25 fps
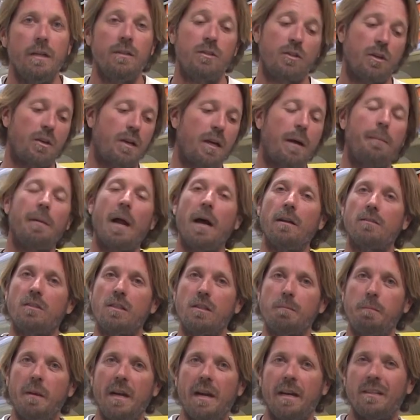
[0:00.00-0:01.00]
So come down to
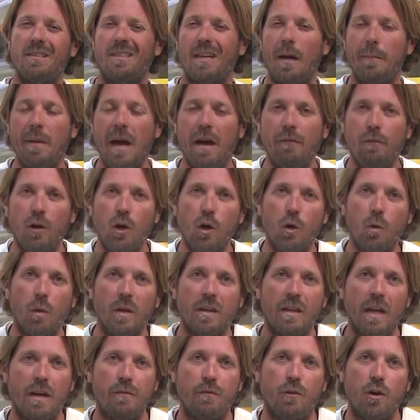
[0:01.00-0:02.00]
SpeedX, come have a look
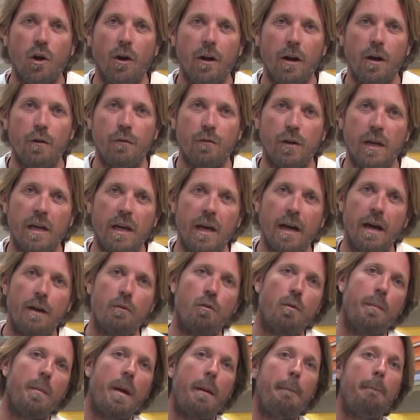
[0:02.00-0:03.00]
what they've got over here,
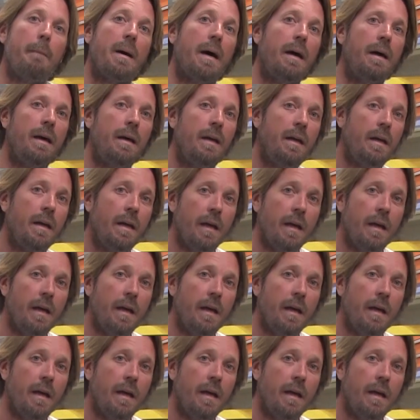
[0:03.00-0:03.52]
and remember,